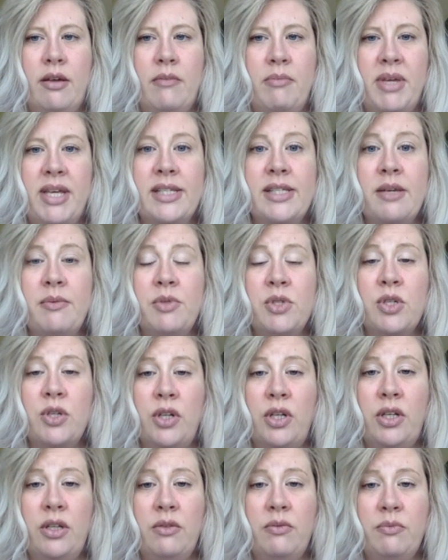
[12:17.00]
because I was
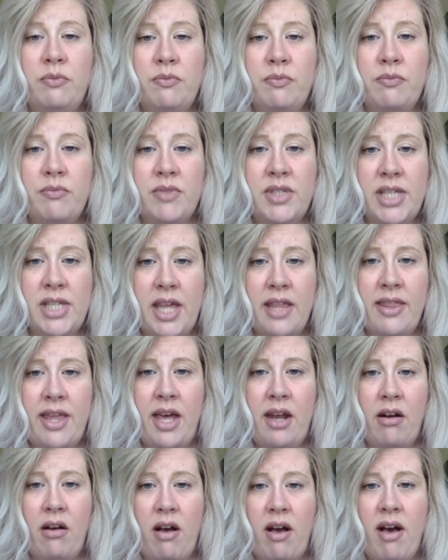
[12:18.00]
going to sell
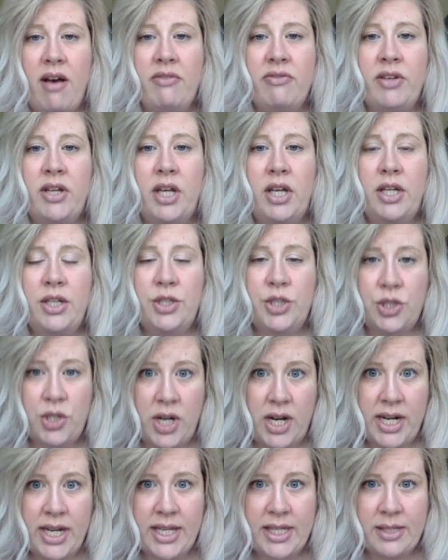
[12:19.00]
that off to
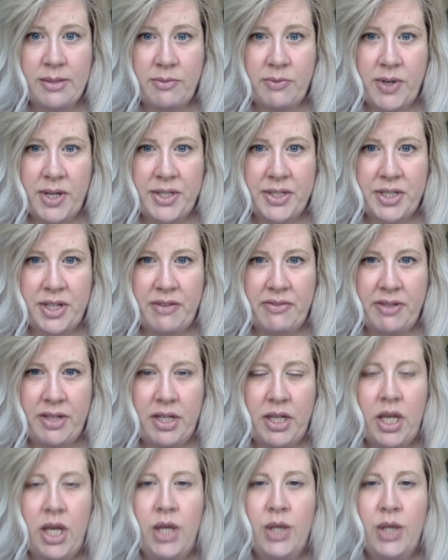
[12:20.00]
try to get some fresh stuff in.